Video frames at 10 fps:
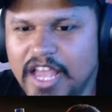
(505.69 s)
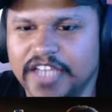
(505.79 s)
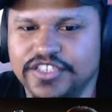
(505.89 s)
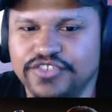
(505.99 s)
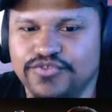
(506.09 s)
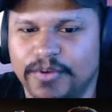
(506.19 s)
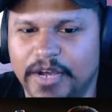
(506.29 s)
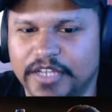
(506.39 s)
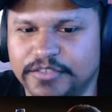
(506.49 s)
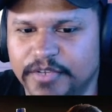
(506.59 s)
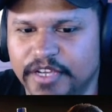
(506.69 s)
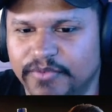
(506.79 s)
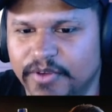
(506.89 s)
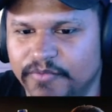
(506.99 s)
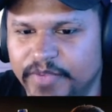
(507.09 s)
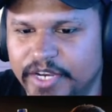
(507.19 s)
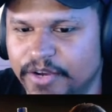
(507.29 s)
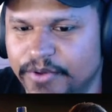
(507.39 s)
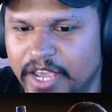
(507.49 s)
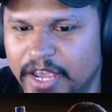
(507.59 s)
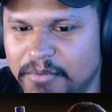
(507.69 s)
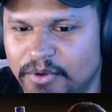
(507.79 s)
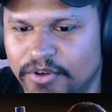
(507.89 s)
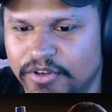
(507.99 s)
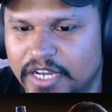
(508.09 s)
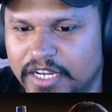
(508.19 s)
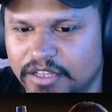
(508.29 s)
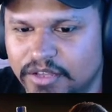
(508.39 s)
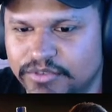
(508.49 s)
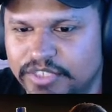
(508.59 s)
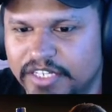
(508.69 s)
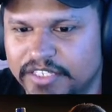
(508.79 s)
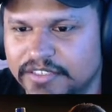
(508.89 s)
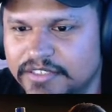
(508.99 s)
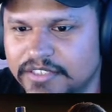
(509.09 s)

it just reminds me of a video game on like low settings.